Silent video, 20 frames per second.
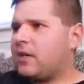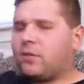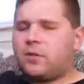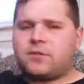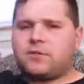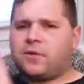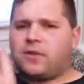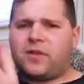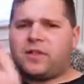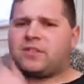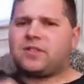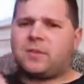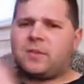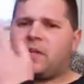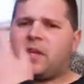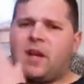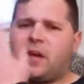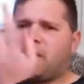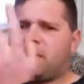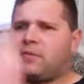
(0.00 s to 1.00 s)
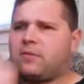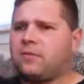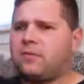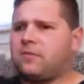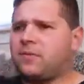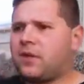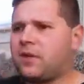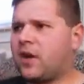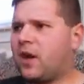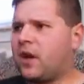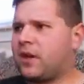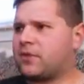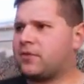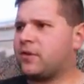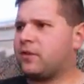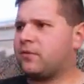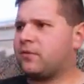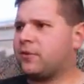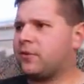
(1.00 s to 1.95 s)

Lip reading: which feel like something out of the Cocteau